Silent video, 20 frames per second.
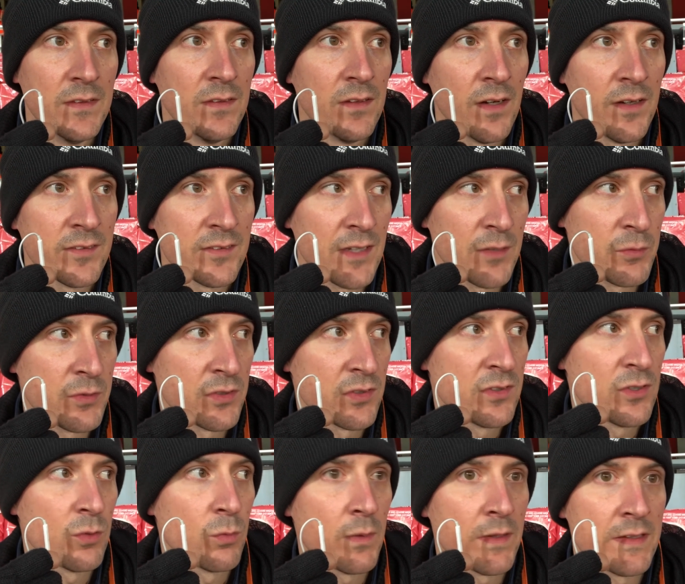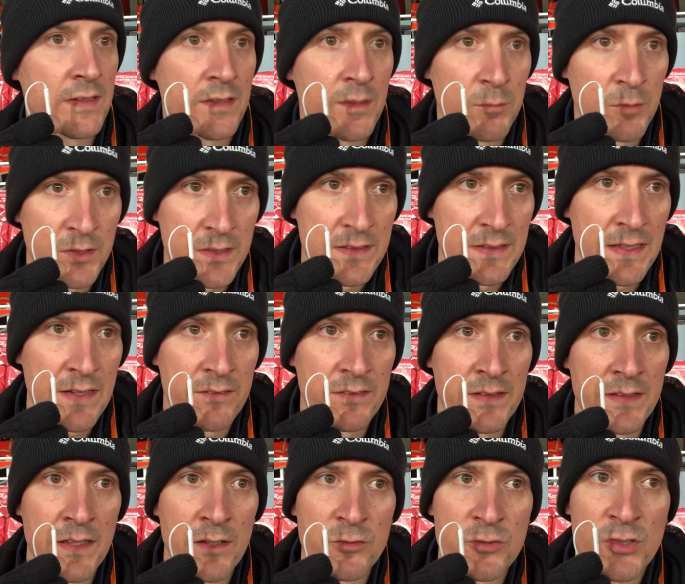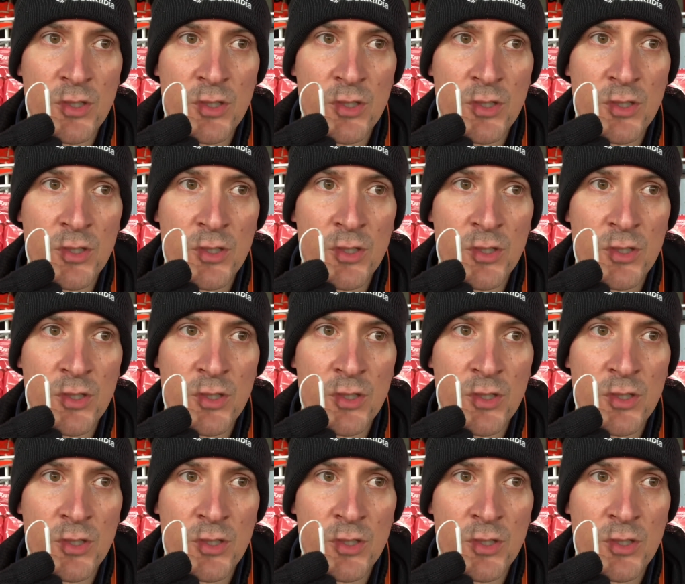say we're still waiting. I'm looking down there now.